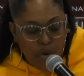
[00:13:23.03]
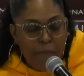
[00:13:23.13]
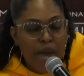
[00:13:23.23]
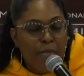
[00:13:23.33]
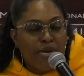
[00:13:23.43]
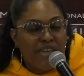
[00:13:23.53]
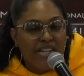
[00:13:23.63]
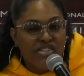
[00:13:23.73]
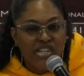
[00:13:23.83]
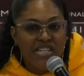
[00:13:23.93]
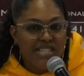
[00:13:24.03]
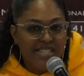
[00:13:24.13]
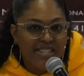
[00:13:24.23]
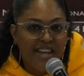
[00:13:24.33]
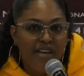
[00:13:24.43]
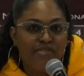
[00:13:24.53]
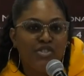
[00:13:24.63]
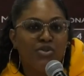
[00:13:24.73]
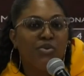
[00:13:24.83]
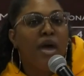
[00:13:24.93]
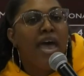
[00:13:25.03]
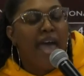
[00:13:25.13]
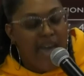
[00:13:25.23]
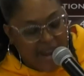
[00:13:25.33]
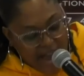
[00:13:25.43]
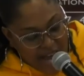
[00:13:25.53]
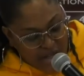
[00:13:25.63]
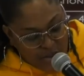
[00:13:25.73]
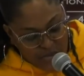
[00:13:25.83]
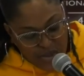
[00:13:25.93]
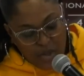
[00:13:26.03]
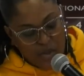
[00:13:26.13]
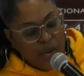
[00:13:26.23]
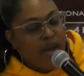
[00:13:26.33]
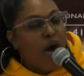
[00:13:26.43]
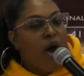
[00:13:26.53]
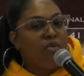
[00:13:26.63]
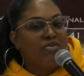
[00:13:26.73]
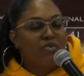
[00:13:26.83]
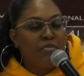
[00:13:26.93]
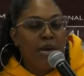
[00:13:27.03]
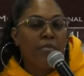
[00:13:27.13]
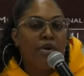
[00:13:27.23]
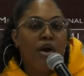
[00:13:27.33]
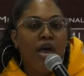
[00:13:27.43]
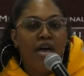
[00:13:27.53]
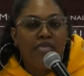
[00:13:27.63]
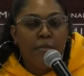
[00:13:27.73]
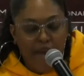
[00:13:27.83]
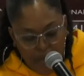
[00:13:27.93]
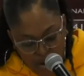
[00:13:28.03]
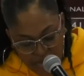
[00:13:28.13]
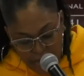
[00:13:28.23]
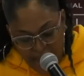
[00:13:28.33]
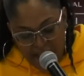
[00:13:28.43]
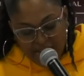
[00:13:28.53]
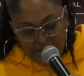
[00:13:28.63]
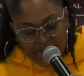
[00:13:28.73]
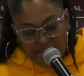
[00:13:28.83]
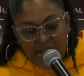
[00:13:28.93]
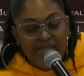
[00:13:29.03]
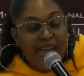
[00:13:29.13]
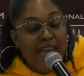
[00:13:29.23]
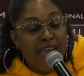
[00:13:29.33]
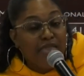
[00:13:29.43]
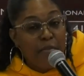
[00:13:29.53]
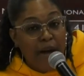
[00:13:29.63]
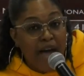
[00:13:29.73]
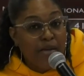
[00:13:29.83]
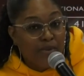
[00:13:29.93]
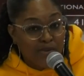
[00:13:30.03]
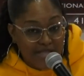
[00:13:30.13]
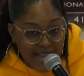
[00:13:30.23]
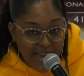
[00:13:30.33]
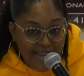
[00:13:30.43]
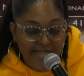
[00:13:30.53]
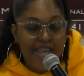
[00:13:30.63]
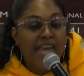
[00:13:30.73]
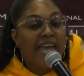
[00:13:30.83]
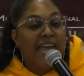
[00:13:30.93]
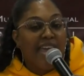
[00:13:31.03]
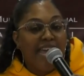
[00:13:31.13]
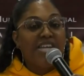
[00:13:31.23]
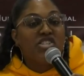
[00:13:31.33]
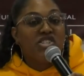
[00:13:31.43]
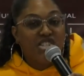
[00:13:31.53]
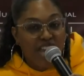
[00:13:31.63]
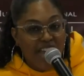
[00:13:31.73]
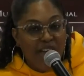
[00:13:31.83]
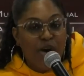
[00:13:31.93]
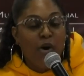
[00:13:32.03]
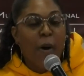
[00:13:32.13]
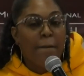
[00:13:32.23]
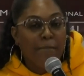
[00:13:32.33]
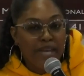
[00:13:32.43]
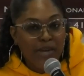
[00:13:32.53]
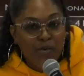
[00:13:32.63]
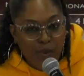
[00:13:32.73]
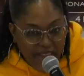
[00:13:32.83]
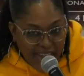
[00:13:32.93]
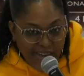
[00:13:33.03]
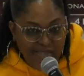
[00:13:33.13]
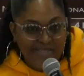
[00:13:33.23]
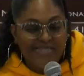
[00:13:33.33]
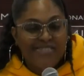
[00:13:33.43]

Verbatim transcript: Remember that Jesus loves you, and I do too. And always remember the, what the pastor says and the Bible says it shall be well.